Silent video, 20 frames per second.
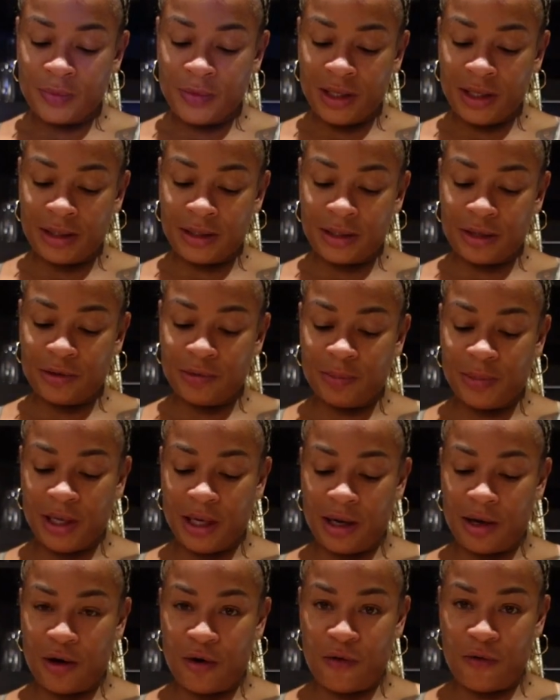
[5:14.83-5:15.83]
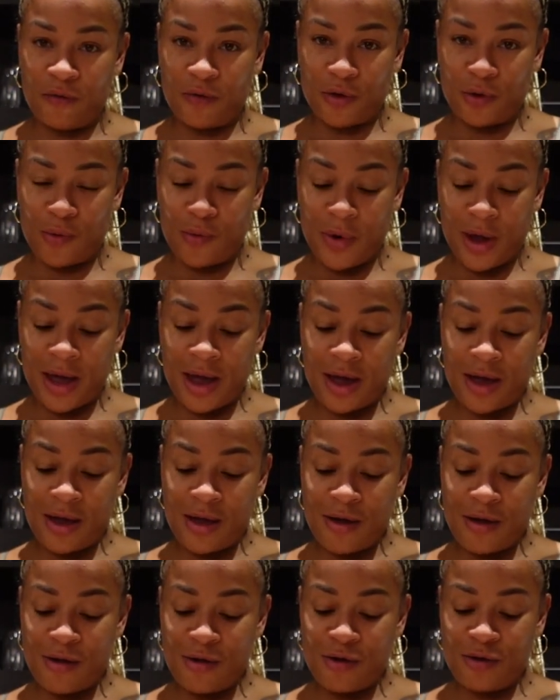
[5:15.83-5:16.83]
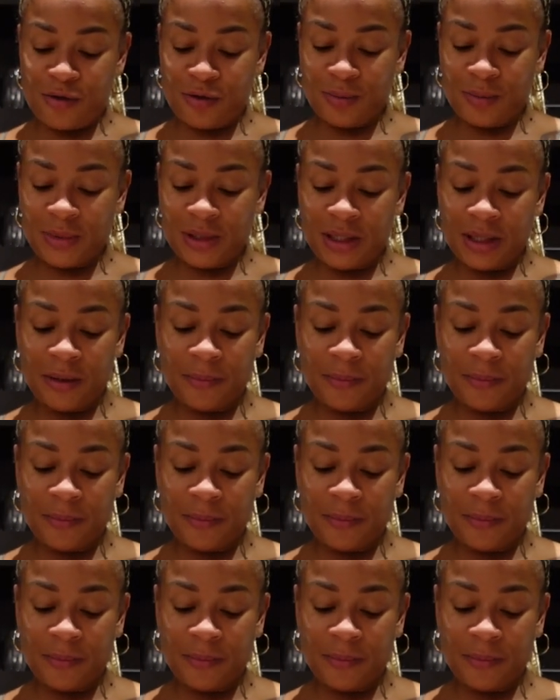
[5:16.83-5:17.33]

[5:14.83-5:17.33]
it to be overwhelmed.